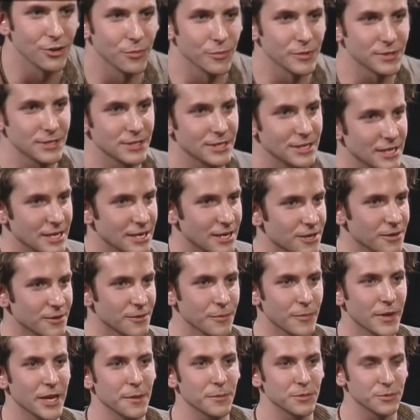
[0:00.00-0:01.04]
How you doing, Mr. De
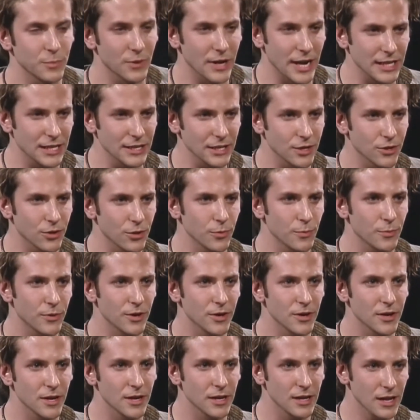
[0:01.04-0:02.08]
Niro? My name is Bradley
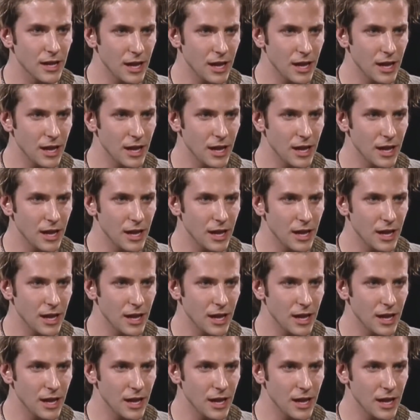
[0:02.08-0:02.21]
Cooper.